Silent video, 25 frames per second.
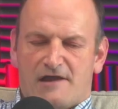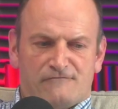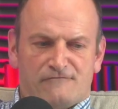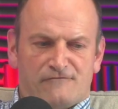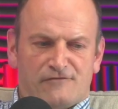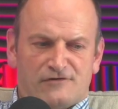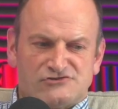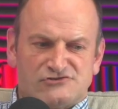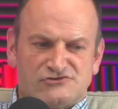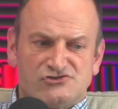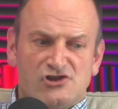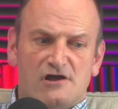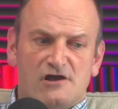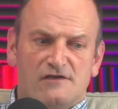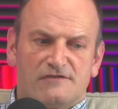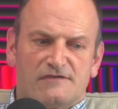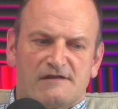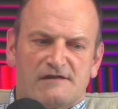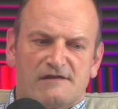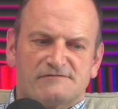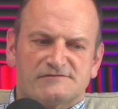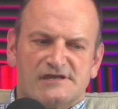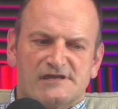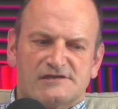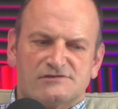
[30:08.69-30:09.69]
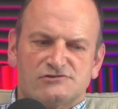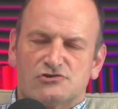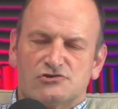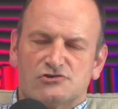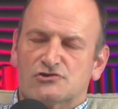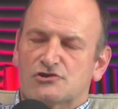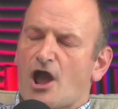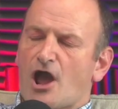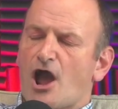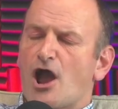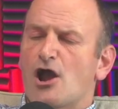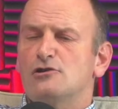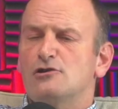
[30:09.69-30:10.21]
For a start, they've said you
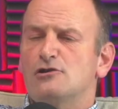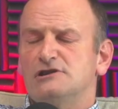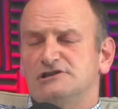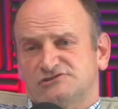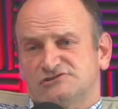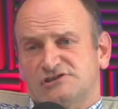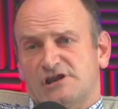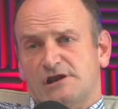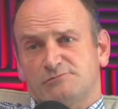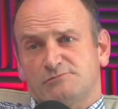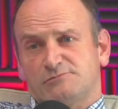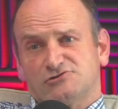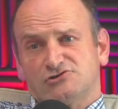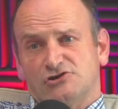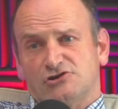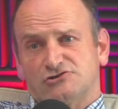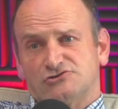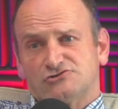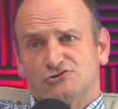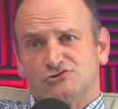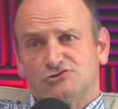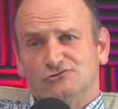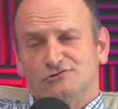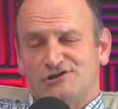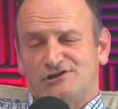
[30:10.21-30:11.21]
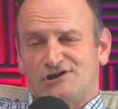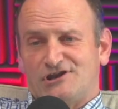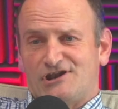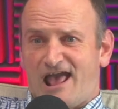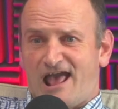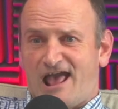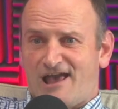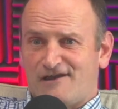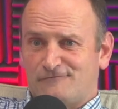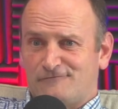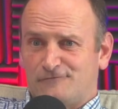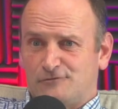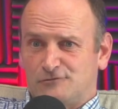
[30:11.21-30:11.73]
can only set up a charter school in an
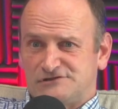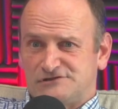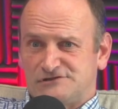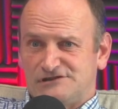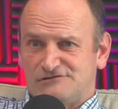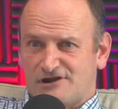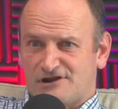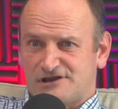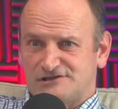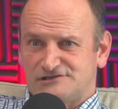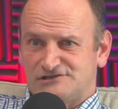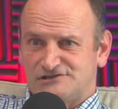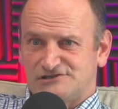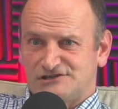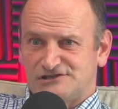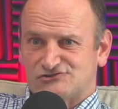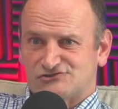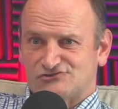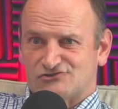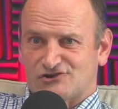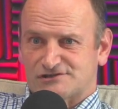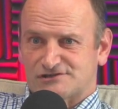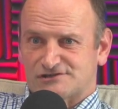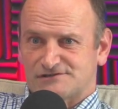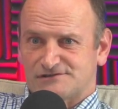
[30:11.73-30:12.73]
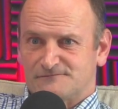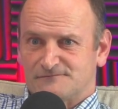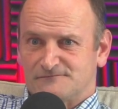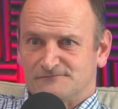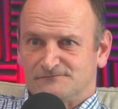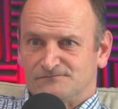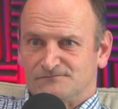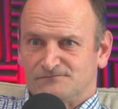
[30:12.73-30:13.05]
F or D rated district.